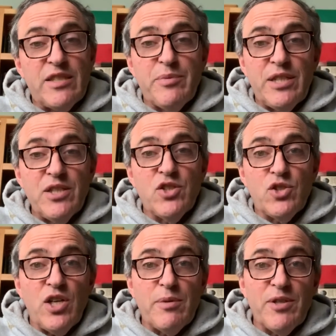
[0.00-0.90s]
to begin to
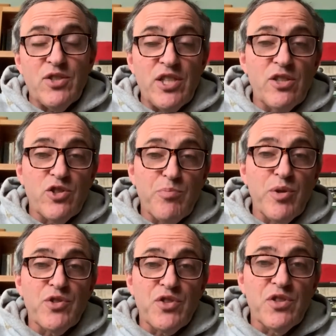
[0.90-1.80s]
talk about Chandler's
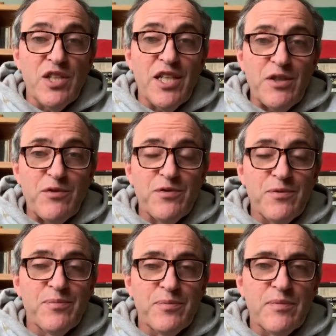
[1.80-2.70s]
personal life.
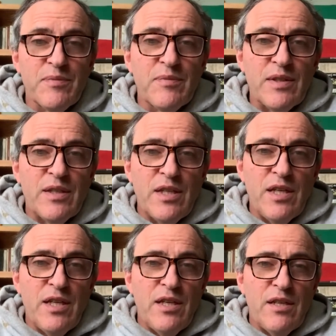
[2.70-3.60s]

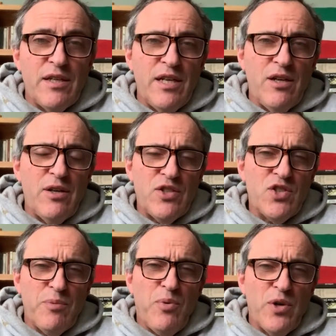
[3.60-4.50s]
Now, at
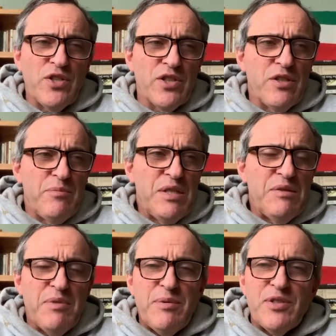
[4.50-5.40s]
some point, you're going to
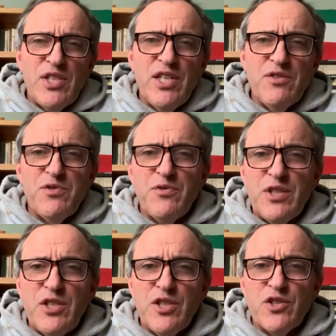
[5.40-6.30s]
meet maybe 10,
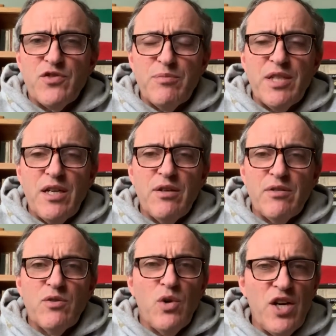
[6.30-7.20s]
15 years from now,
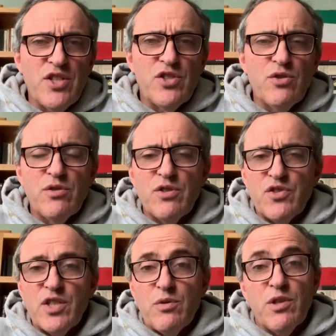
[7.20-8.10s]
and well, how you doing? You'll
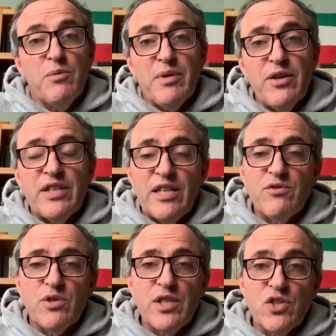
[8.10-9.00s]
say, well, I'm married, you have
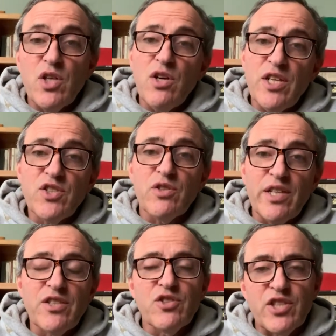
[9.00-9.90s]
2 kids. Oh, that's
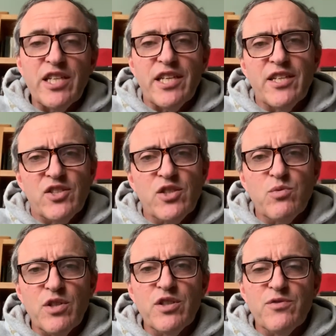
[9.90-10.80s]
great. You'll shake hands. That's
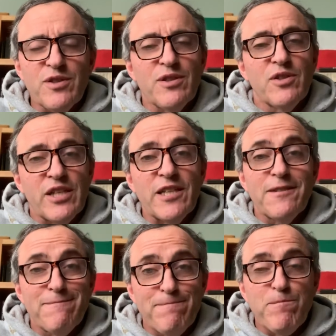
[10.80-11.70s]
wonderful, okay?
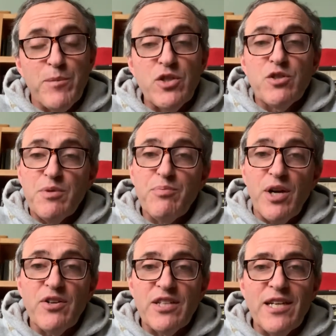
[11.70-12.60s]
You should be
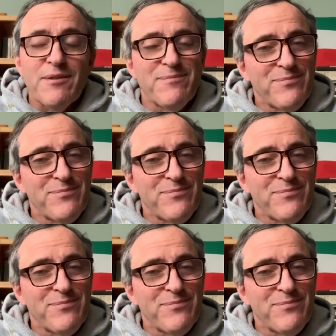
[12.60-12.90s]
proud of that.